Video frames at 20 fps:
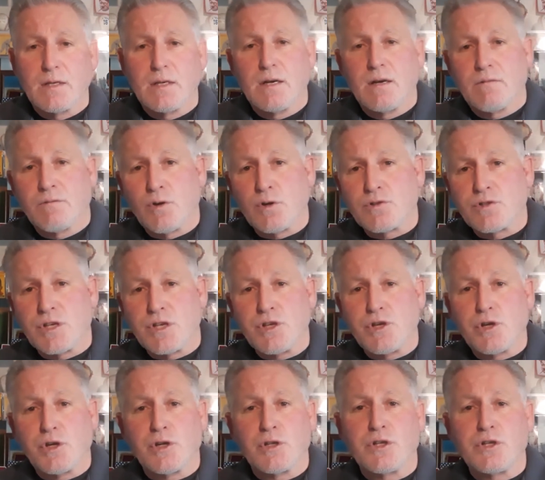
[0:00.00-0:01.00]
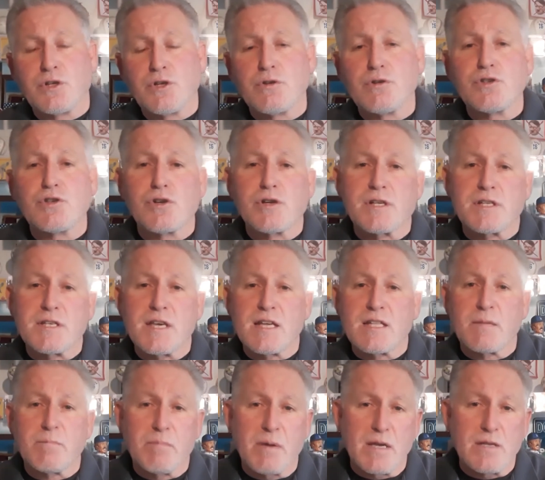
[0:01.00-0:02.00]
First thing you're going to do is you're going to take
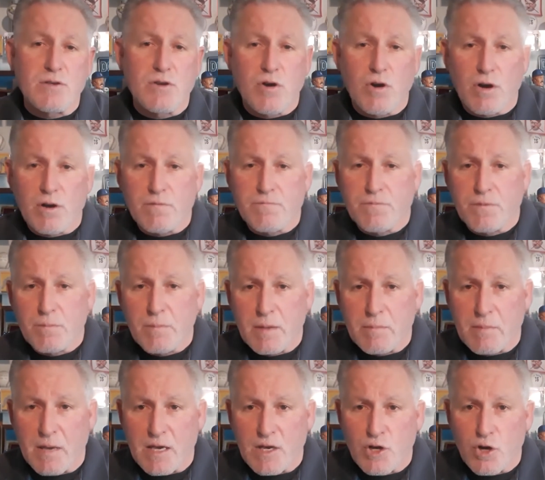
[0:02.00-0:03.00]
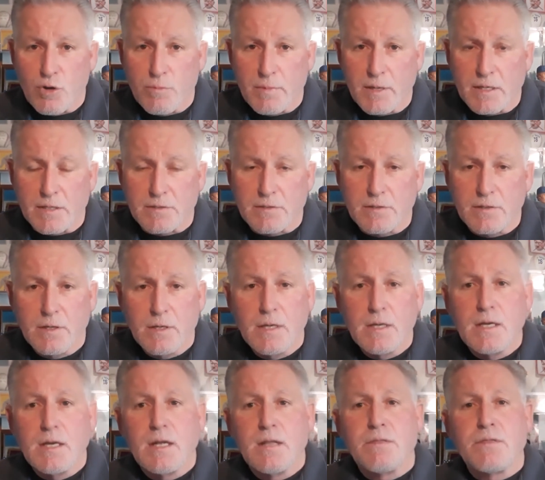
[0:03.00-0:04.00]
the bed card from inmate Gomez.
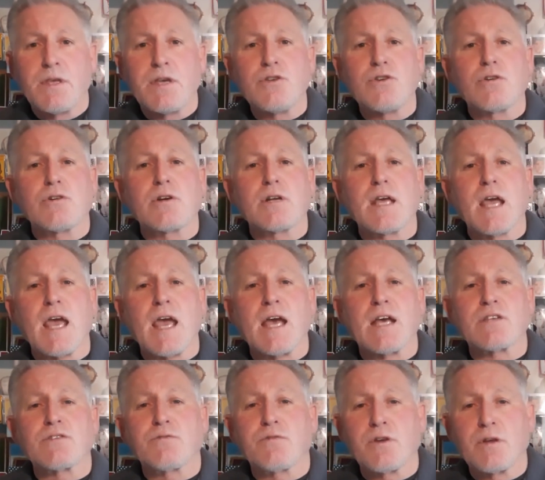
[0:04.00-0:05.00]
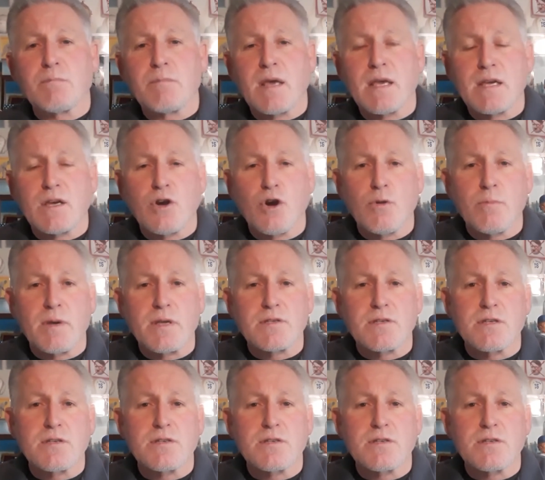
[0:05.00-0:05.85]
Then you're going to ask for inmate Gomez's